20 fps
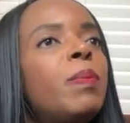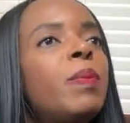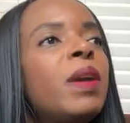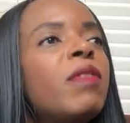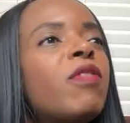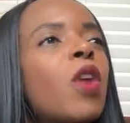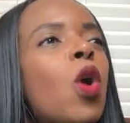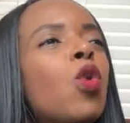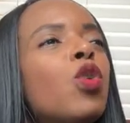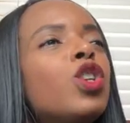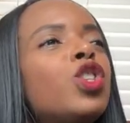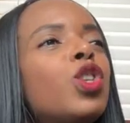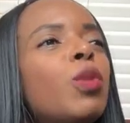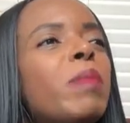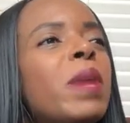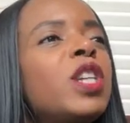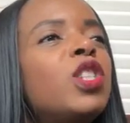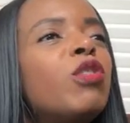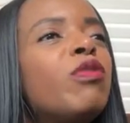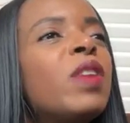if ownership
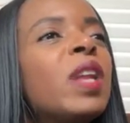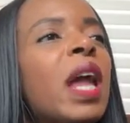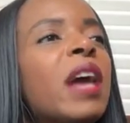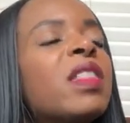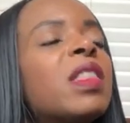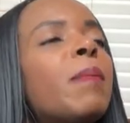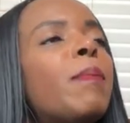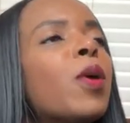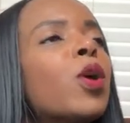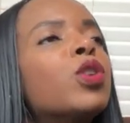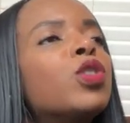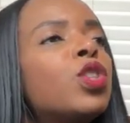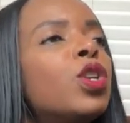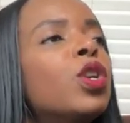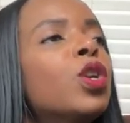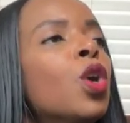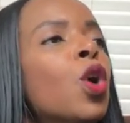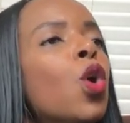makes you feel like the person